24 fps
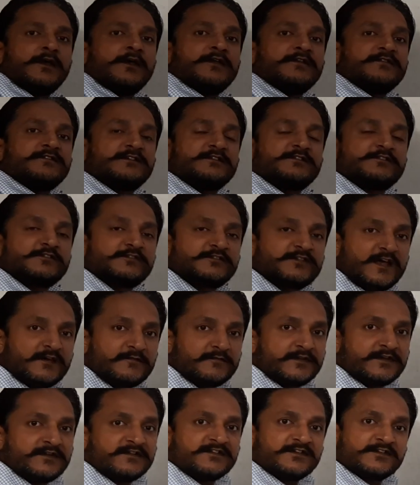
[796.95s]

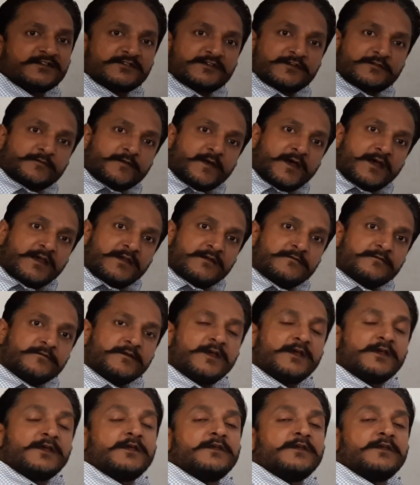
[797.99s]
67, 65,